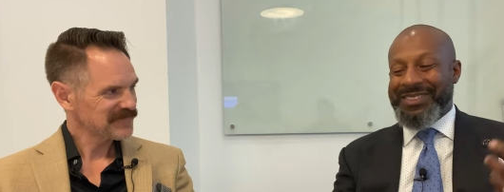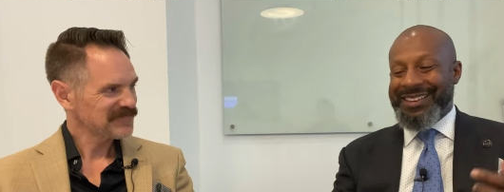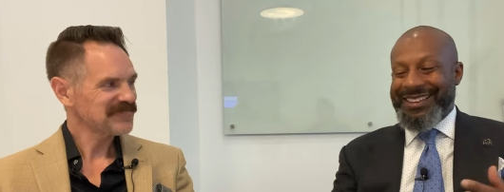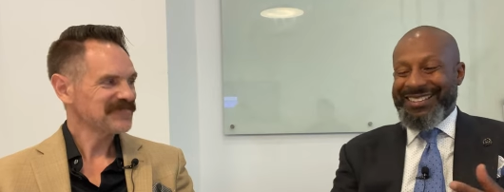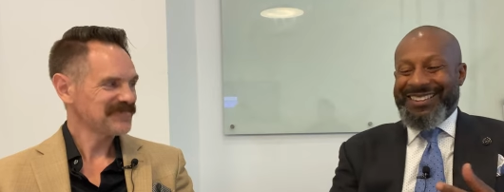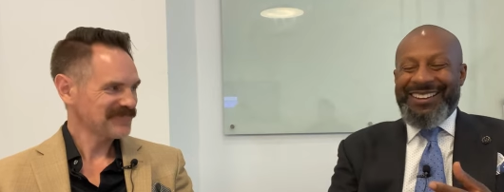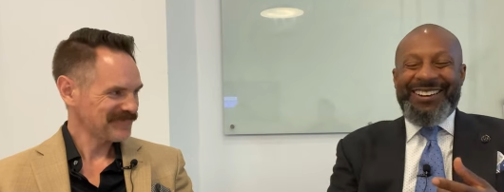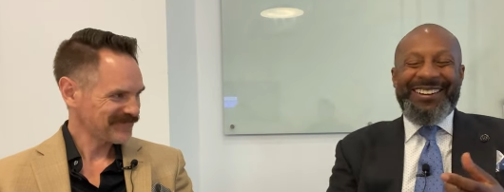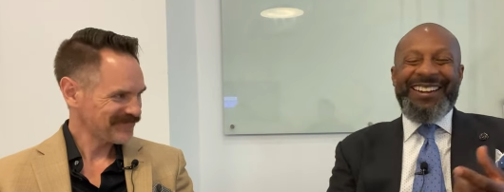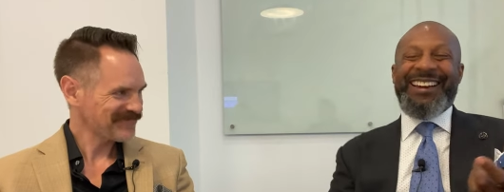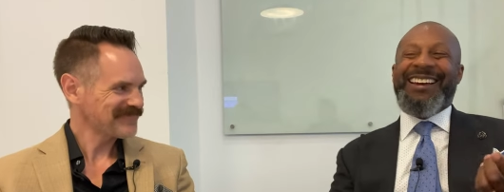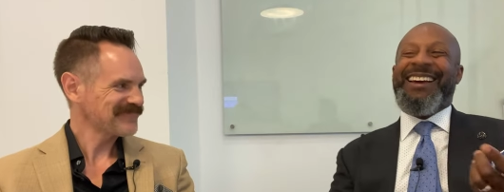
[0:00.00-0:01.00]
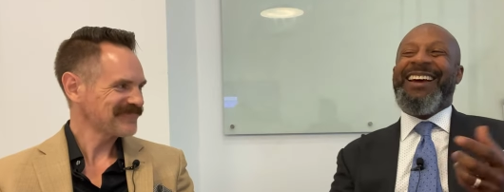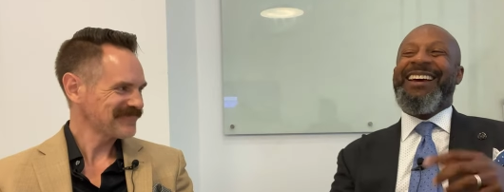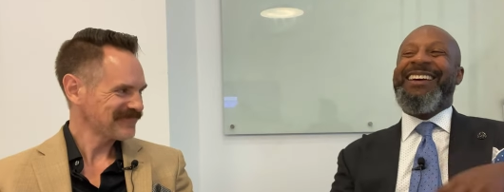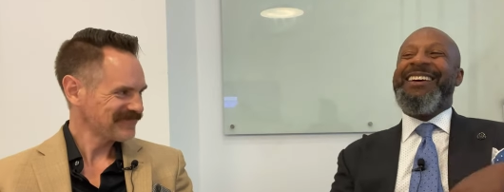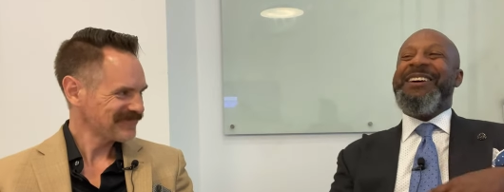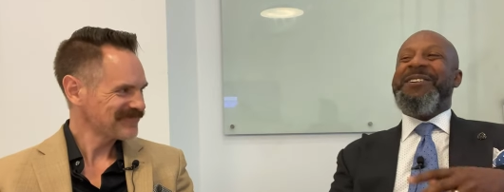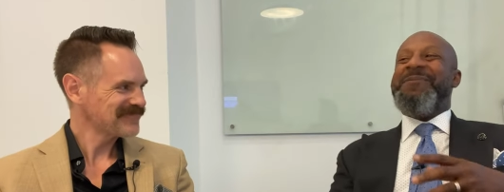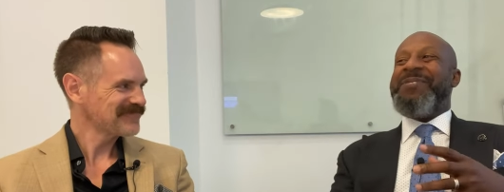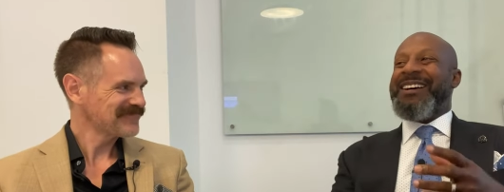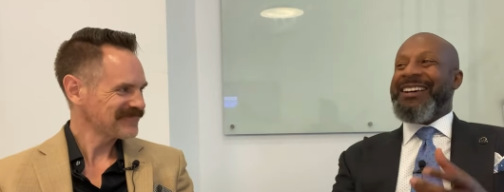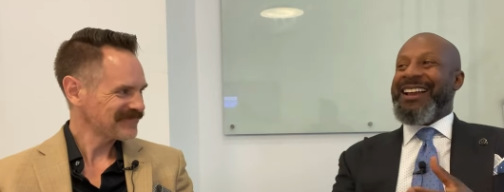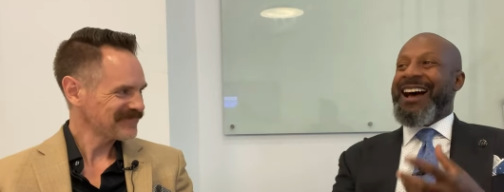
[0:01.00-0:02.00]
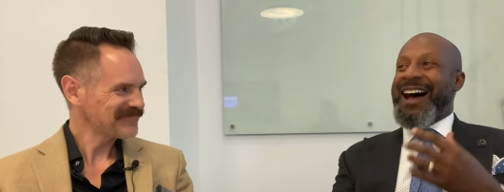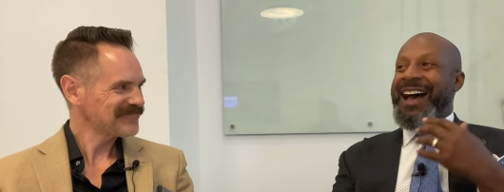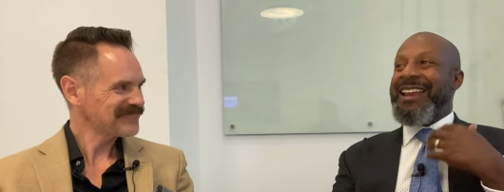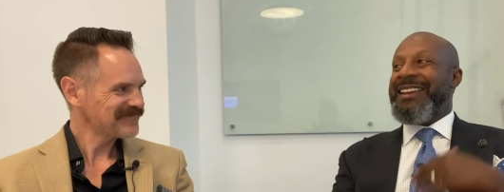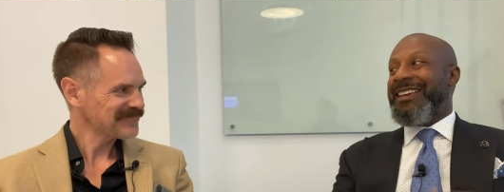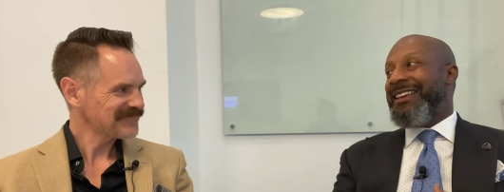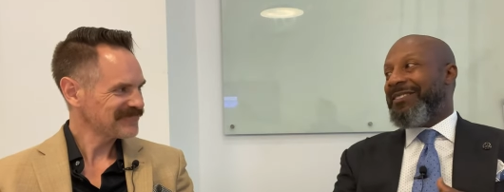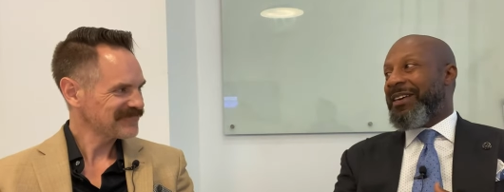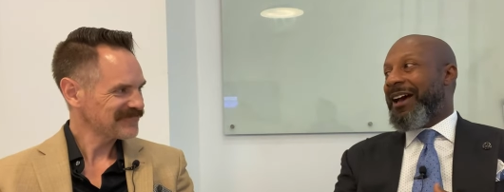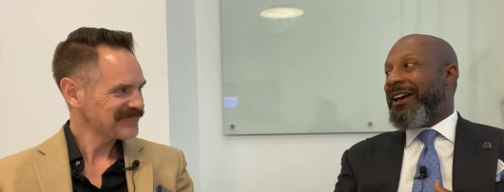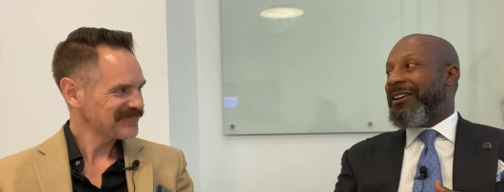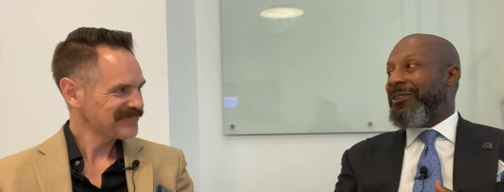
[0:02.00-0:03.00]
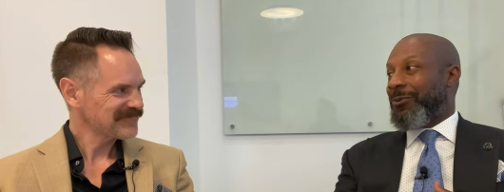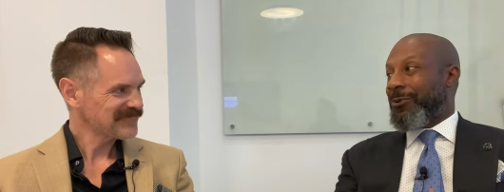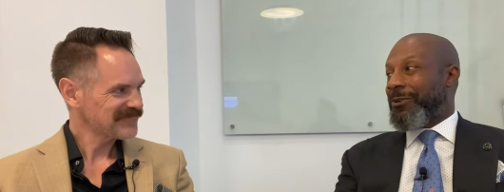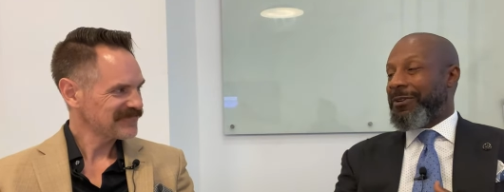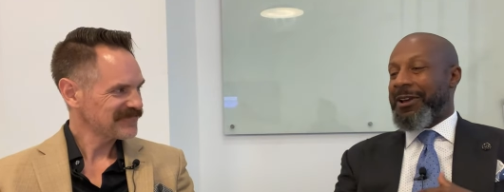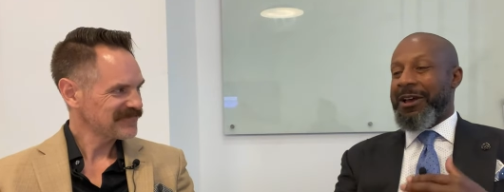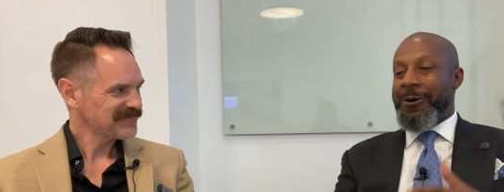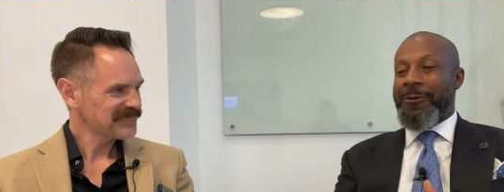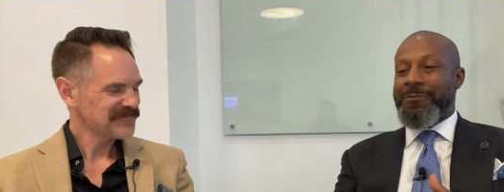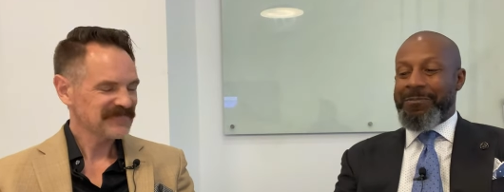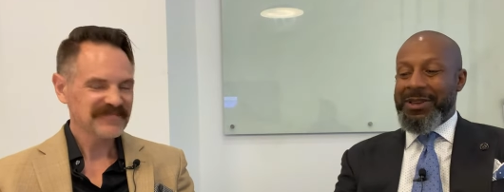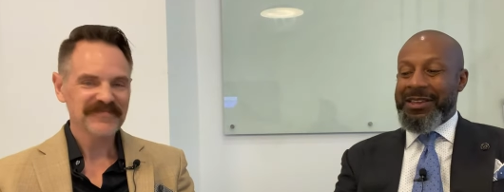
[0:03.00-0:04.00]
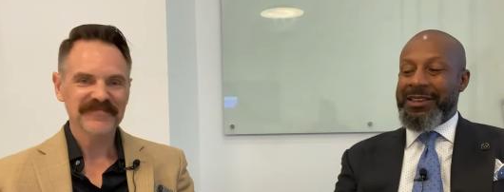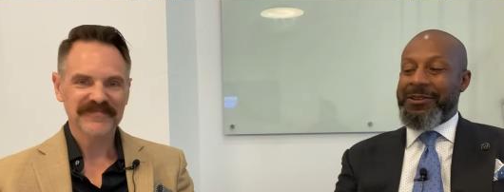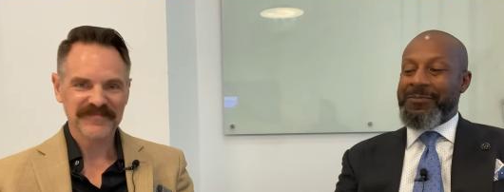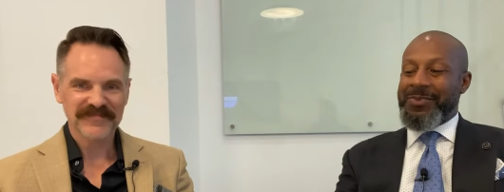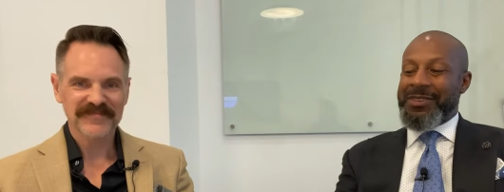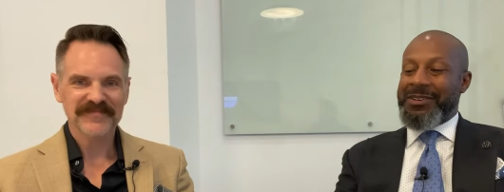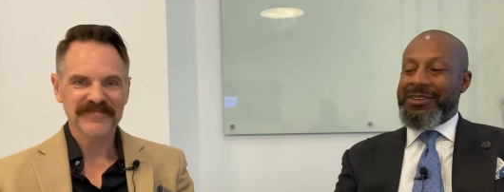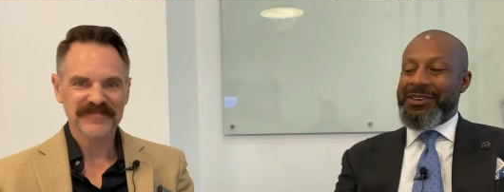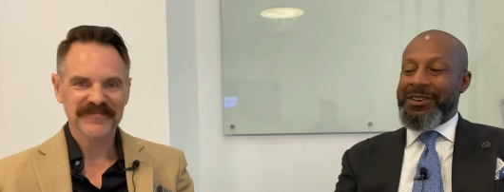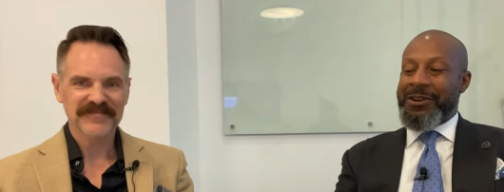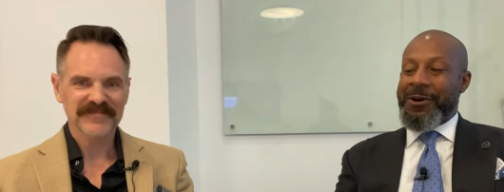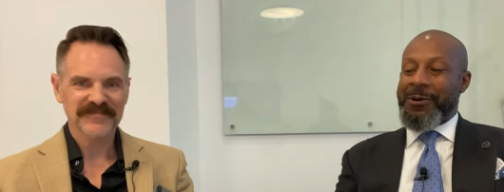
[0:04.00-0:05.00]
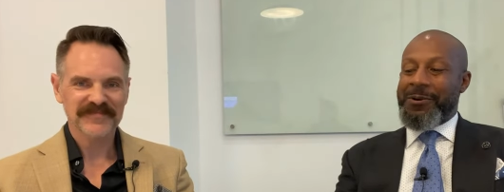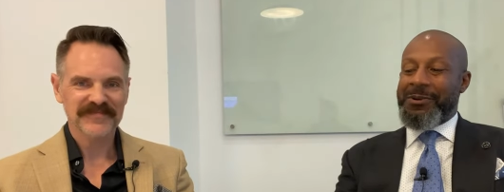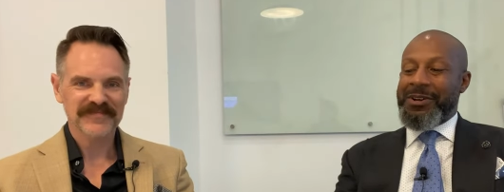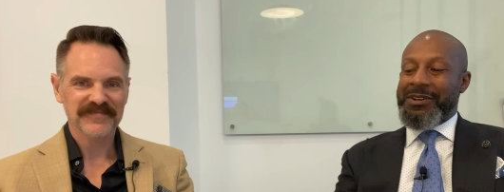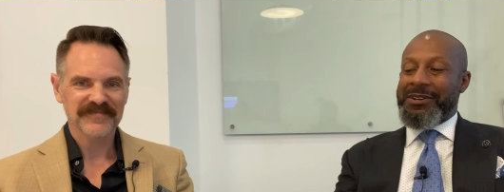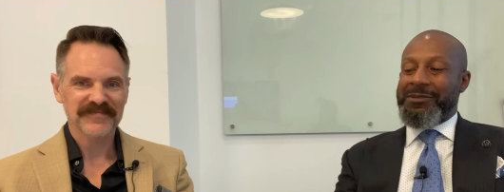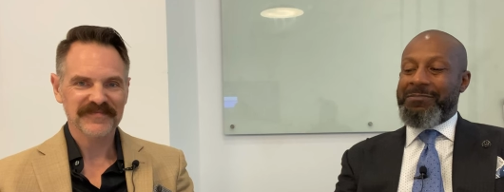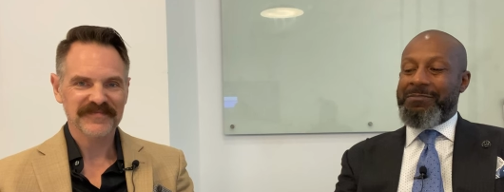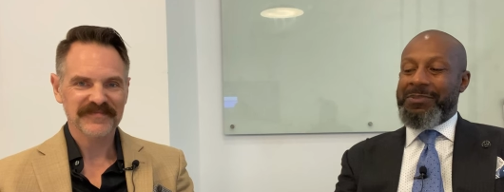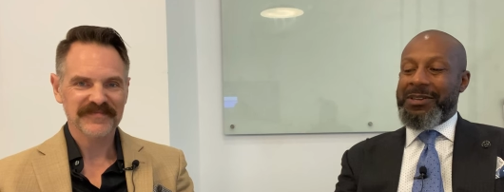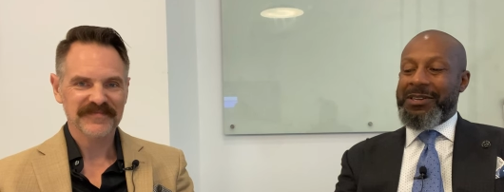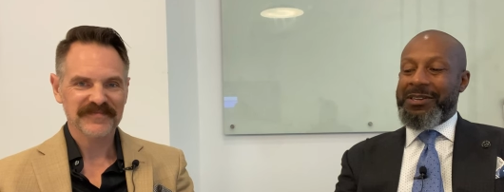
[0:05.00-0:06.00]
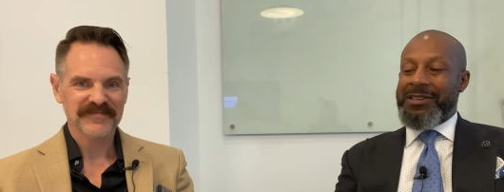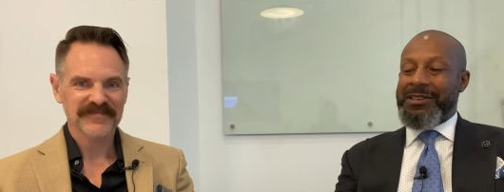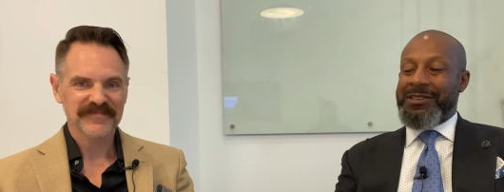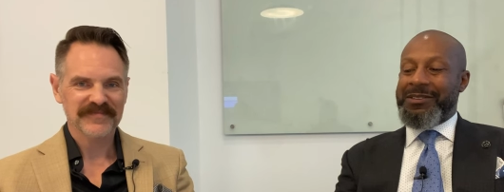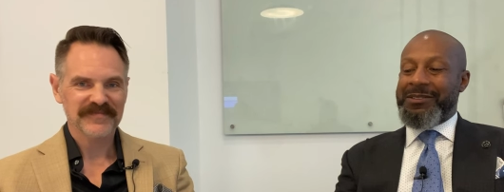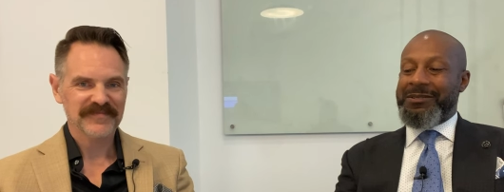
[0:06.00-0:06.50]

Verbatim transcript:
Speaker 1: things. but I need that in order to help me, you know, be